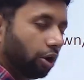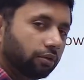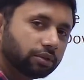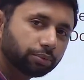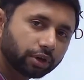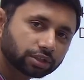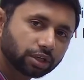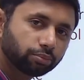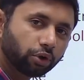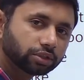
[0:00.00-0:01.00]
of the production
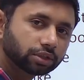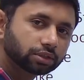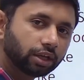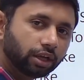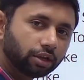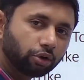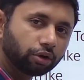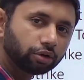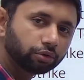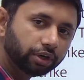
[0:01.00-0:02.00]
process in order
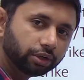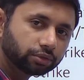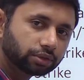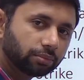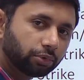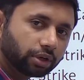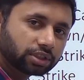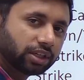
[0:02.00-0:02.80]
to reduce the production